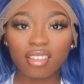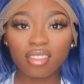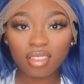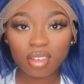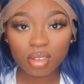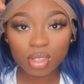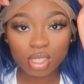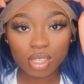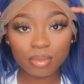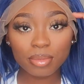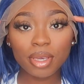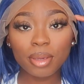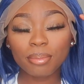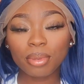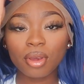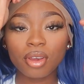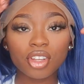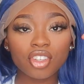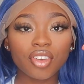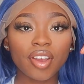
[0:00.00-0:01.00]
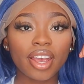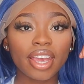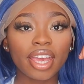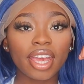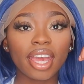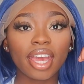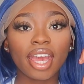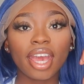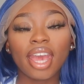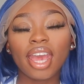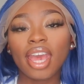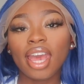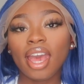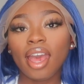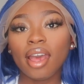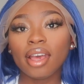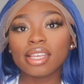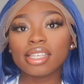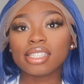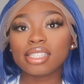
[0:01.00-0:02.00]
got to be blow dry it,
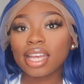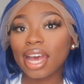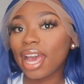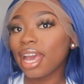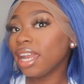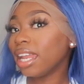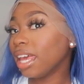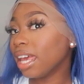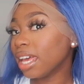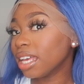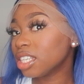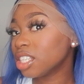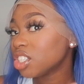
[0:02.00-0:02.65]
style it,